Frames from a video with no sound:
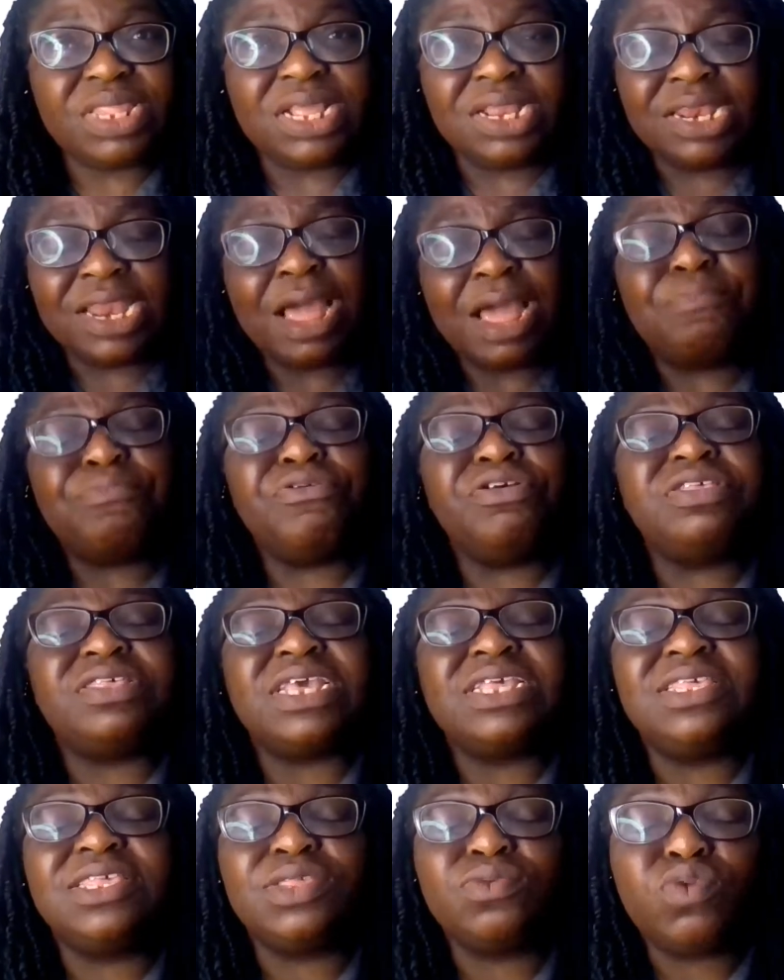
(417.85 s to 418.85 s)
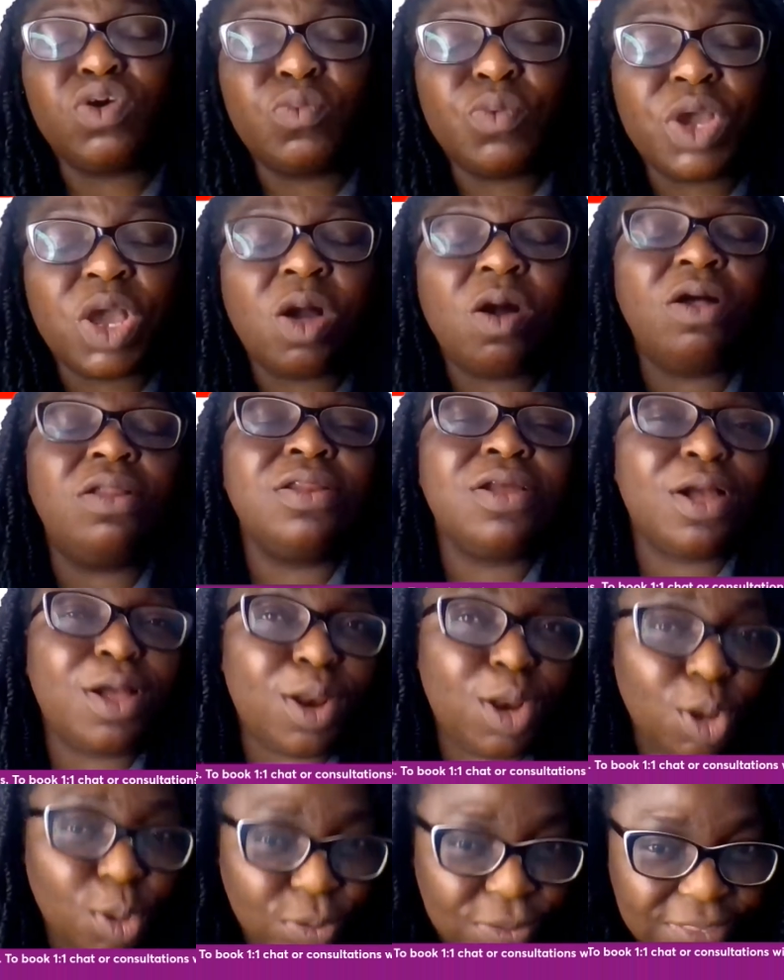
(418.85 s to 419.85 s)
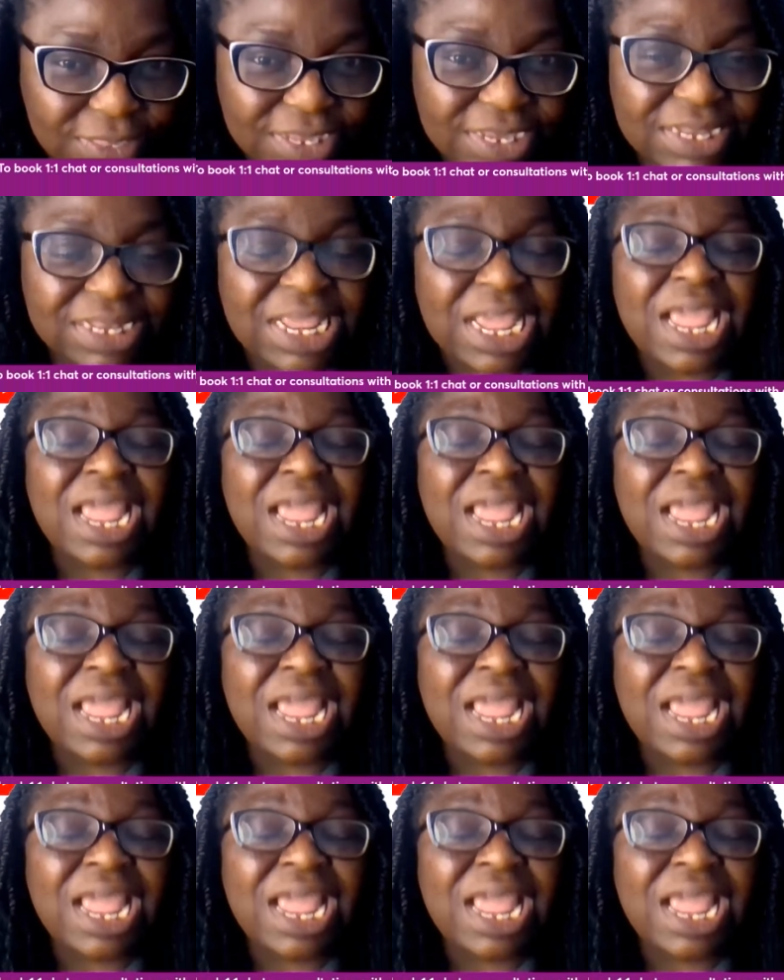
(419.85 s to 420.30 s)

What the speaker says: That process is what we call clotting.